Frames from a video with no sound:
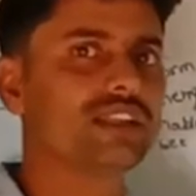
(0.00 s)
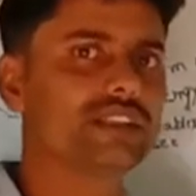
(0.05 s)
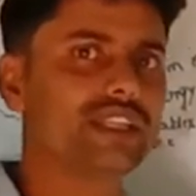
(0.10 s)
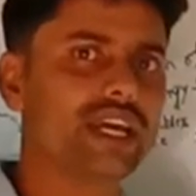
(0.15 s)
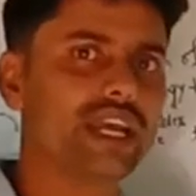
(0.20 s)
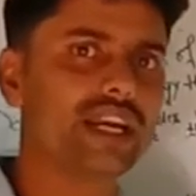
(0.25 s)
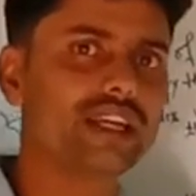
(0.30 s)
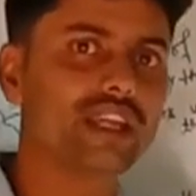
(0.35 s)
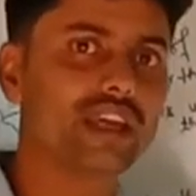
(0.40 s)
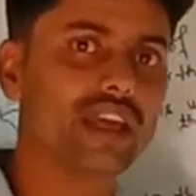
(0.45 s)

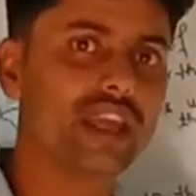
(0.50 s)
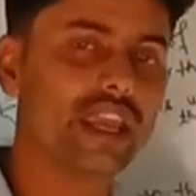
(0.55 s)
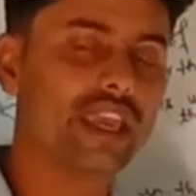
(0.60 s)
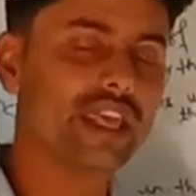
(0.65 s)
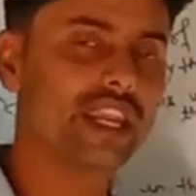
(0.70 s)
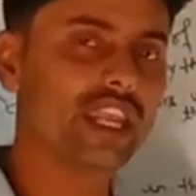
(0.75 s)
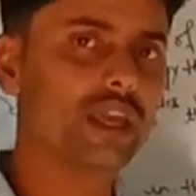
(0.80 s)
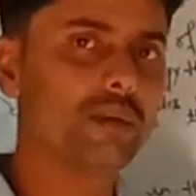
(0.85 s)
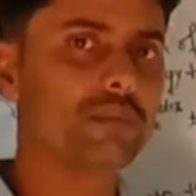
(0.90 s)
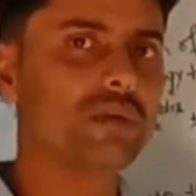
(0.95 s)
that
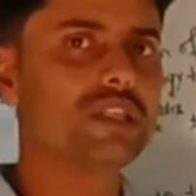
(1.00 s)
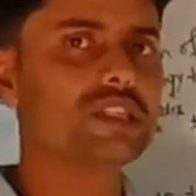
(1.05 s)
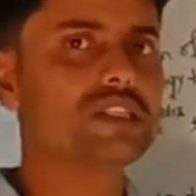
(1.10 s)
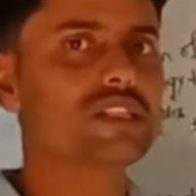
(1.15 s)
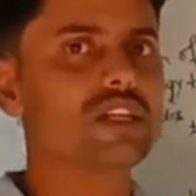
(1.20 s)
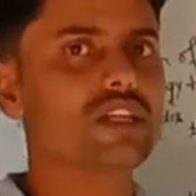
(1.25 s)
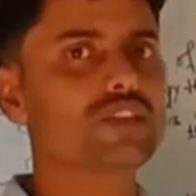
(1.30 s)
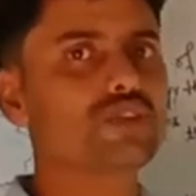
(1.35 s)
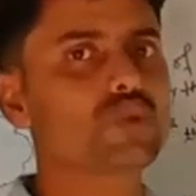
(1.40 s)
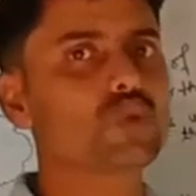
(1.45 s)
enables
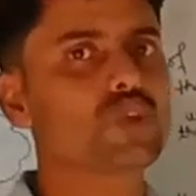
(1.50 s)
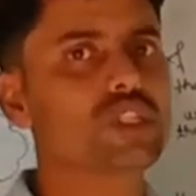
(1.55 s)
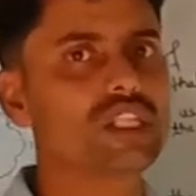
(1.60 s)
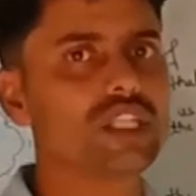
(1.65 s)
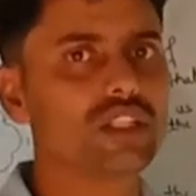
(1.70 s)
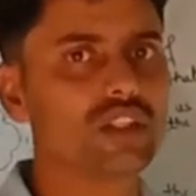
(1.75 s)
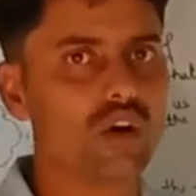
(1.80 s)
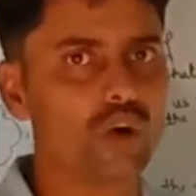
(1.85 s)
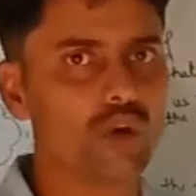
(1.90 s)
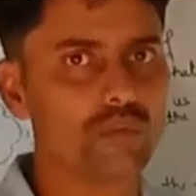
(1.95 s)
us to
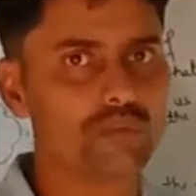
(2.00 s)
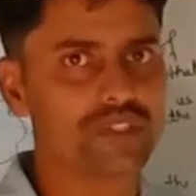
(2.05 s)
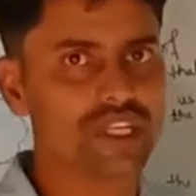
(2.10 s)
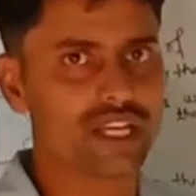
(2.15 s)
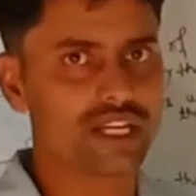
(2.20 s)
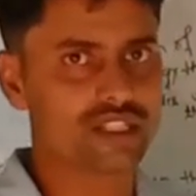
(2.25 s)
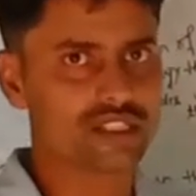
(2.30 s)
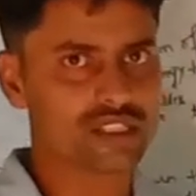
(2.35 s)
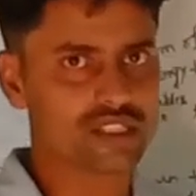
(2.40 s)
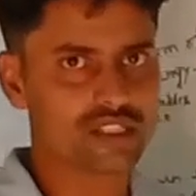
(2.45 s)
see the
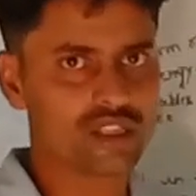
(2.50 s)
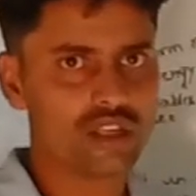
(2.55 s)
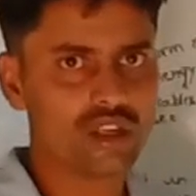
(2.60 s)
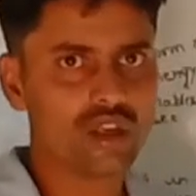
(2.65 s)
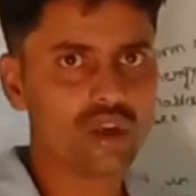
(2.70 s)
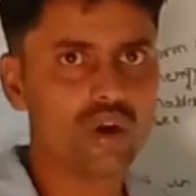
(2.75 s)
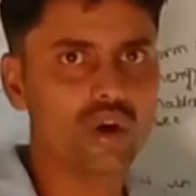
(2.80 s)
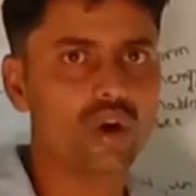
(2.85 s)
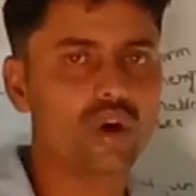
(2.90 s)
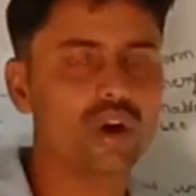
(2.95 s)

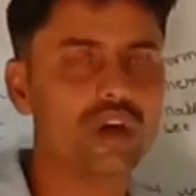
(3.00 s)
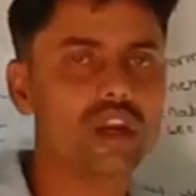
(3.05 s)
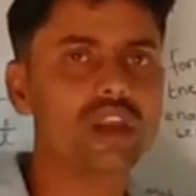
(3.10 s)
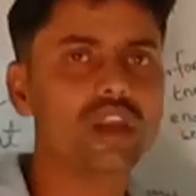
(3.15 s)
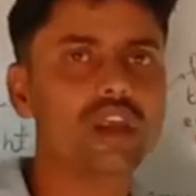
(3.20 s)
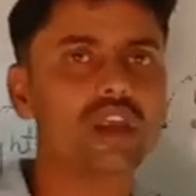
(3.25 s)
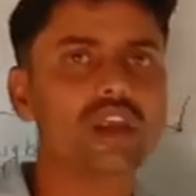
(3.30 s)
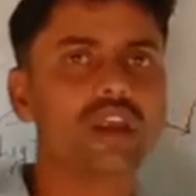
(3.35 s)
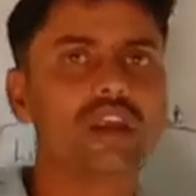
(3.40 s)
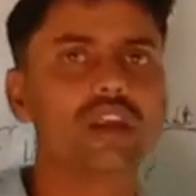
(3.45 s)
objects,
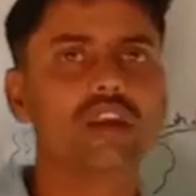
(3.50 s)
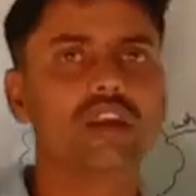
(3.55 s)
or